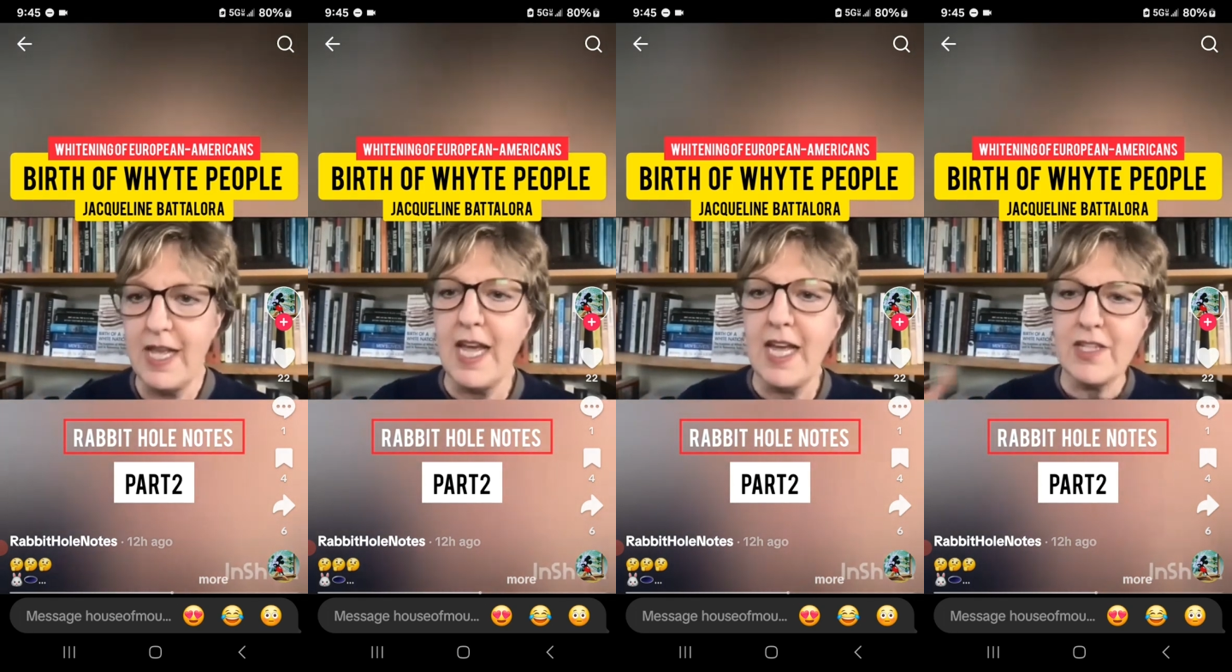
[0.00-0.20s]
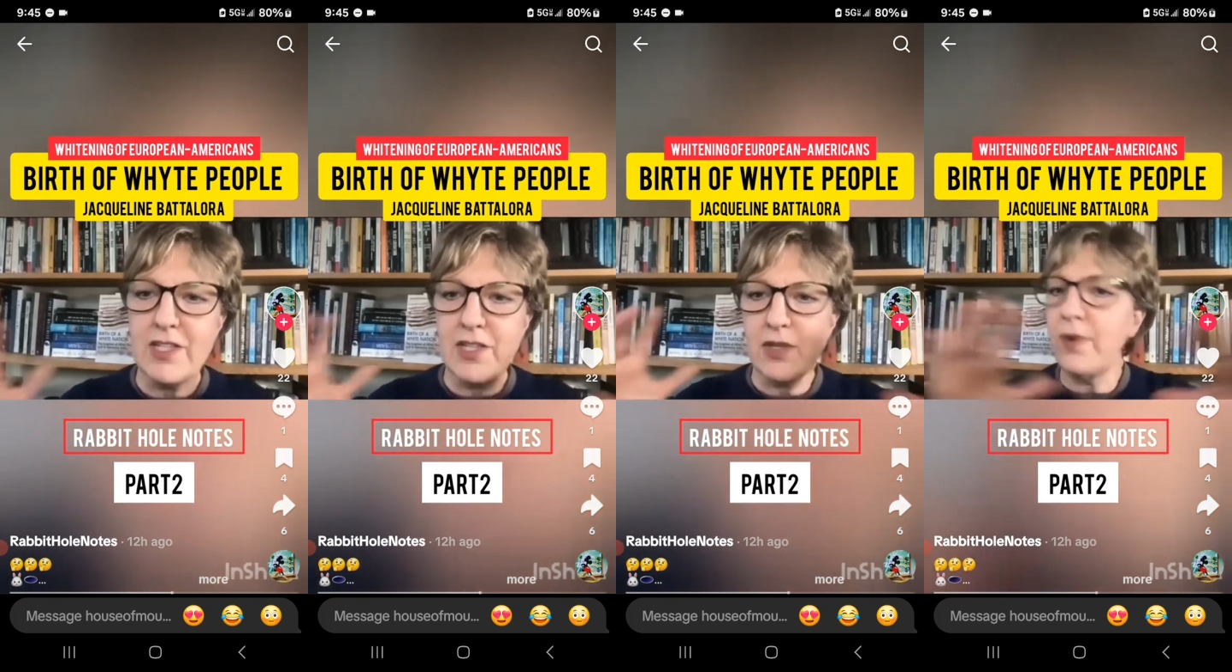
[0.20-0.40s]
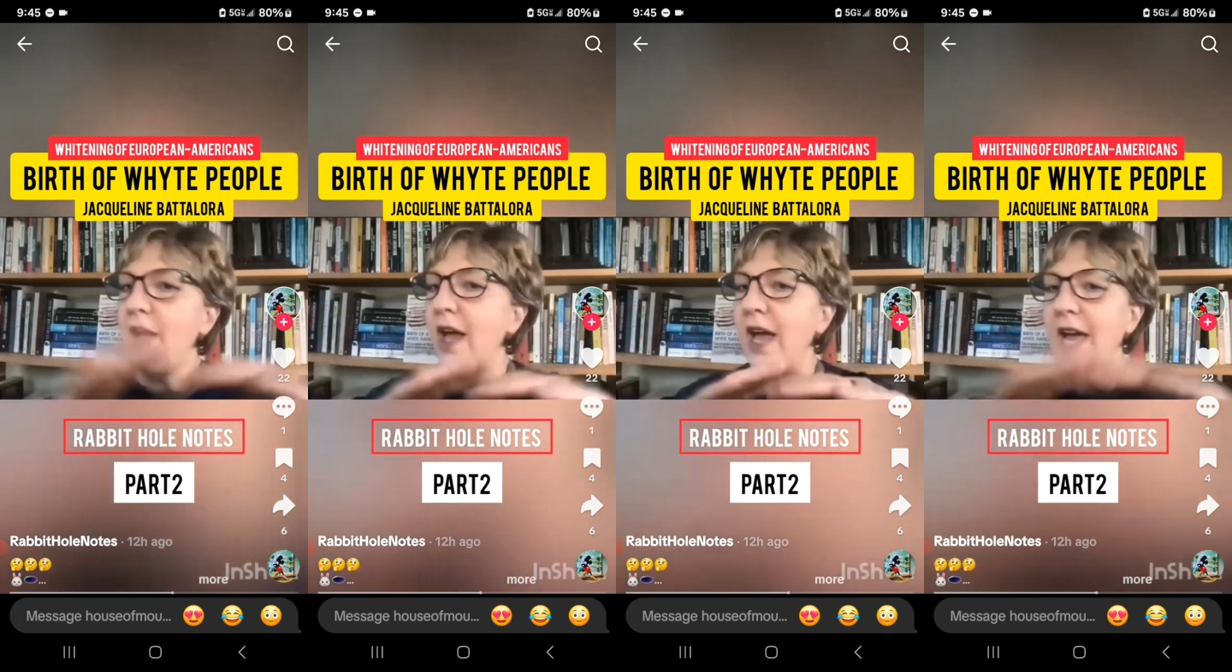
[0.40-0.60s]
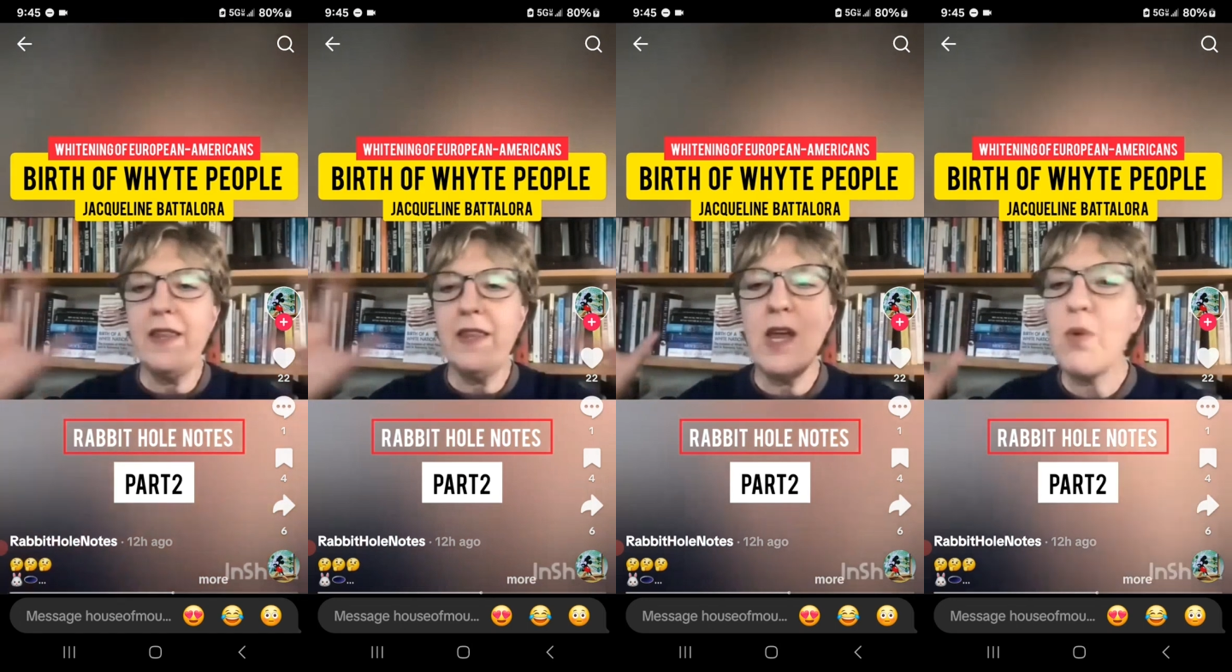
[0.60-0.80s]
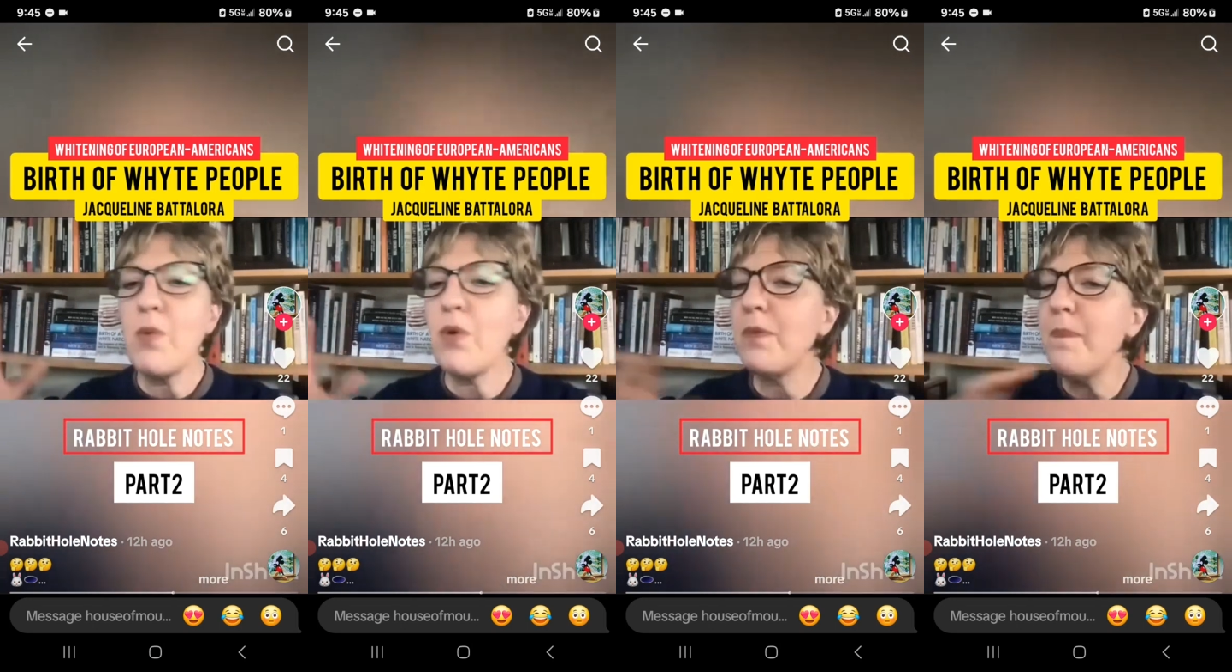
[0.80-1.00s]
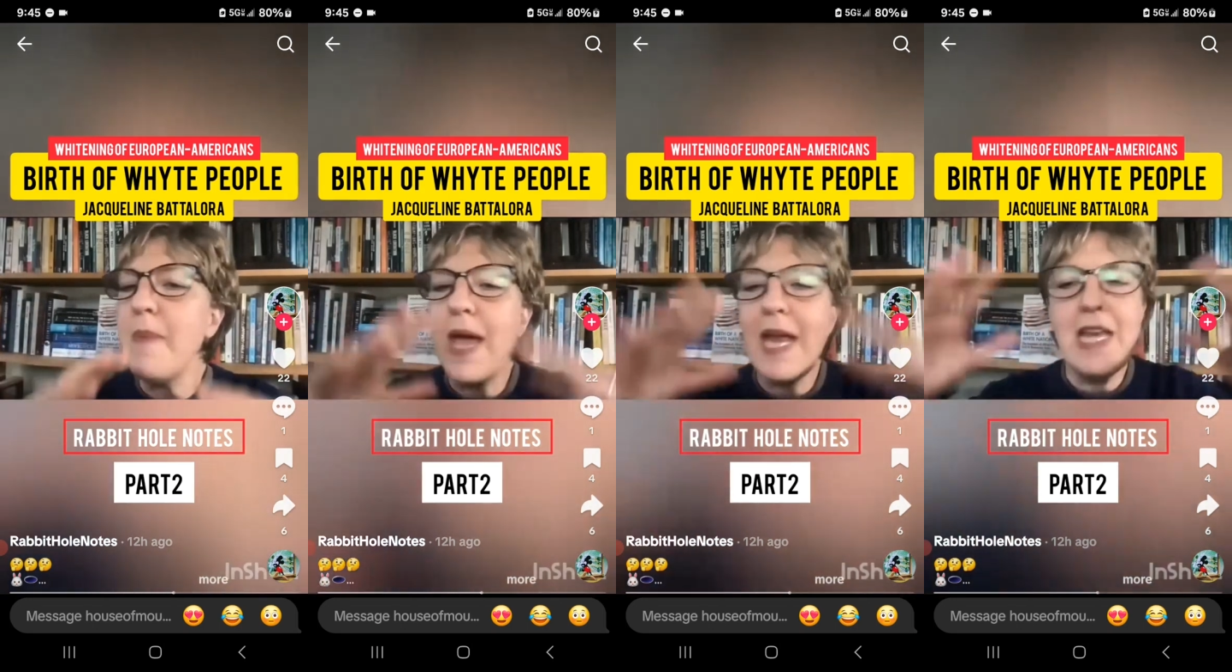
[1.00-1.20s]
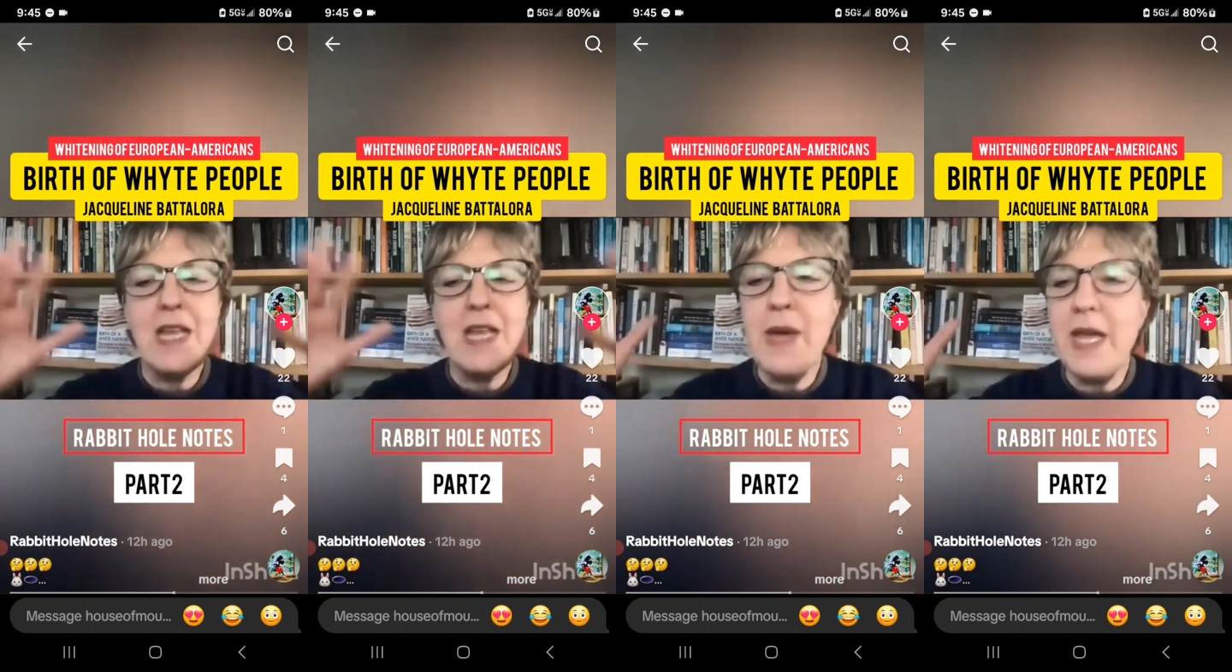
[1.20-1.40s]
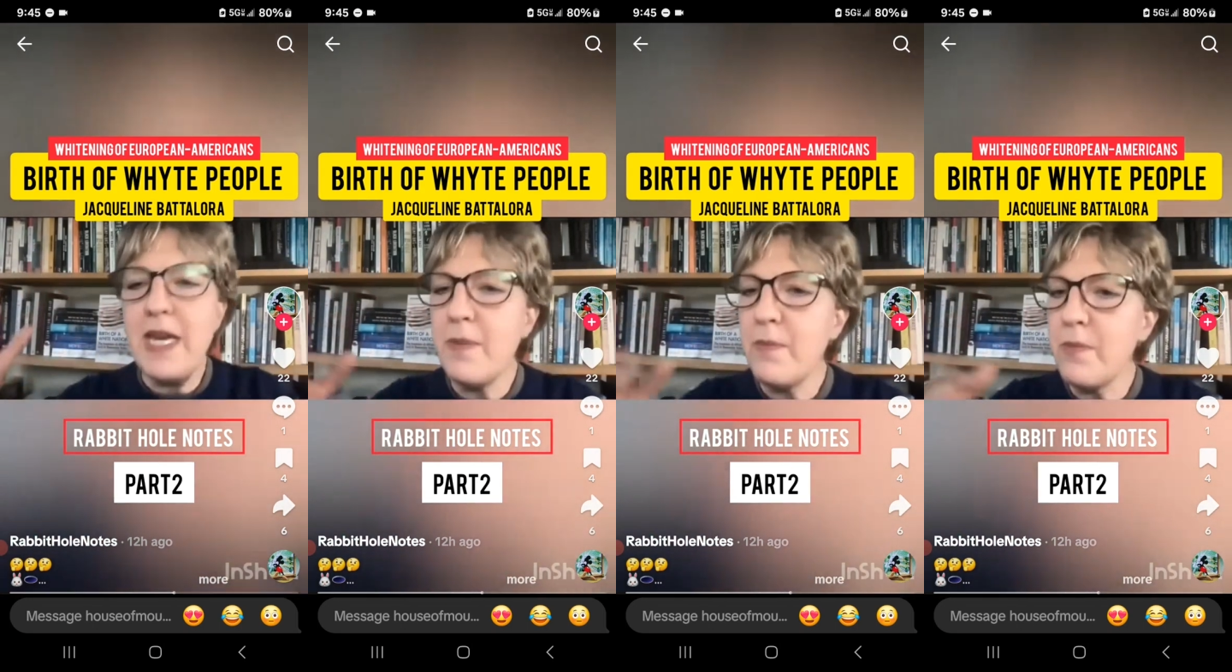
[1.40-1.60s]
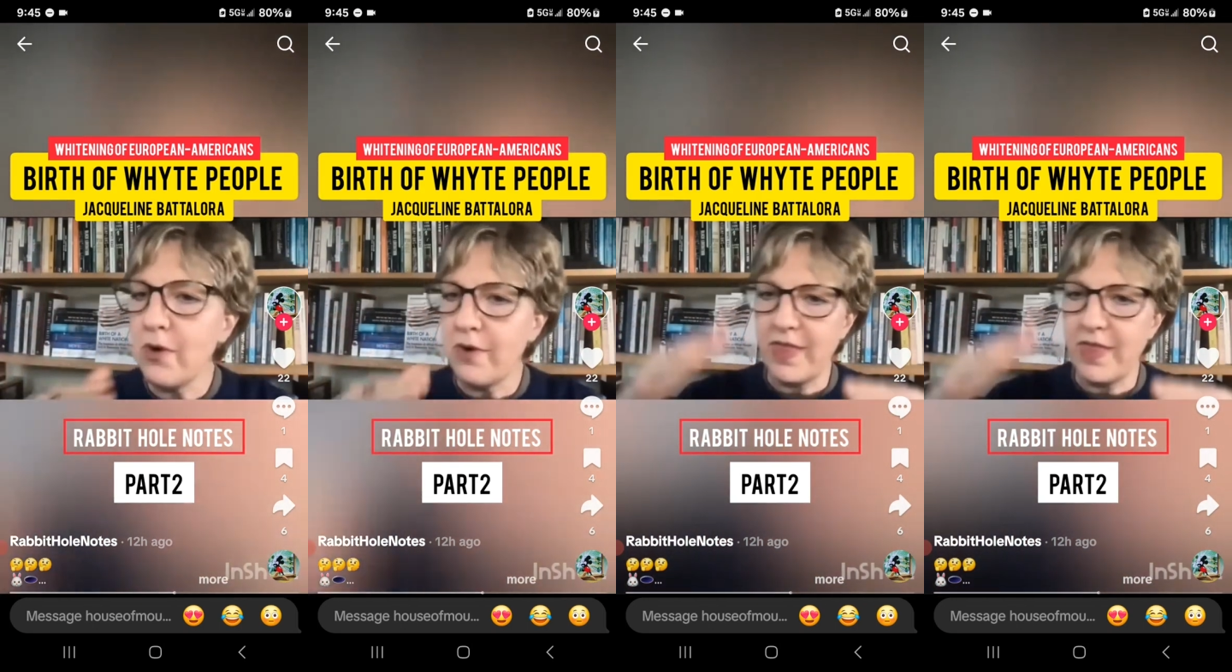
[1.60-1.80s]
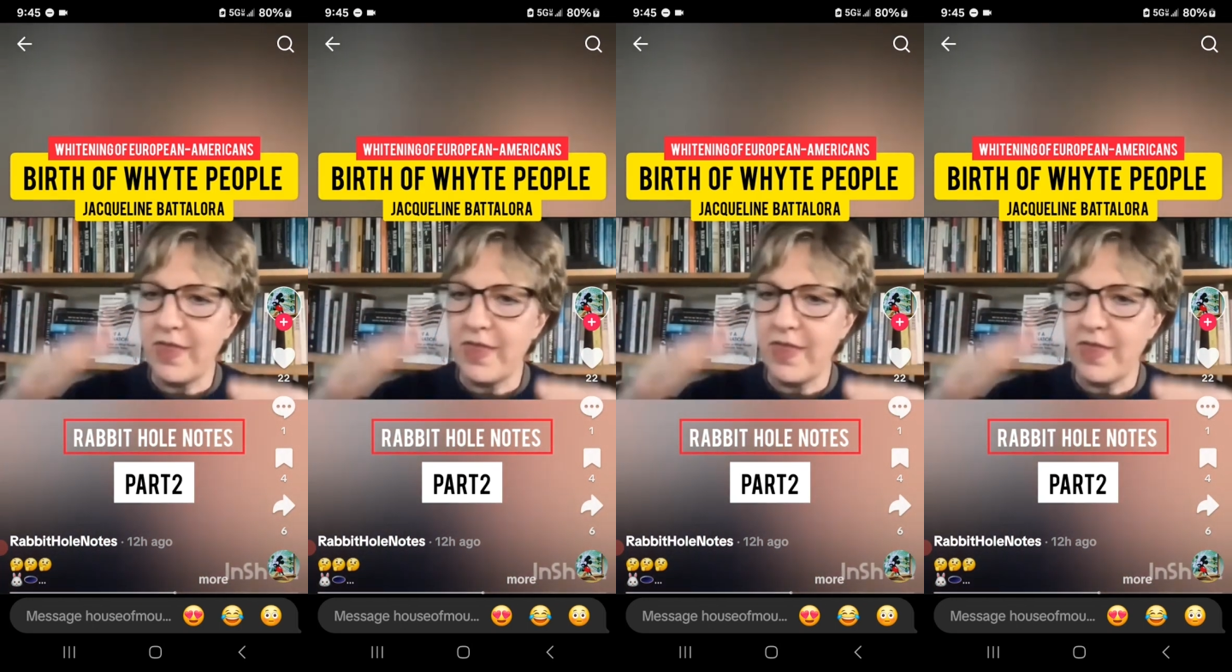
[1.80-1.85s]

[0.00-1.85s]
And there were many, many more.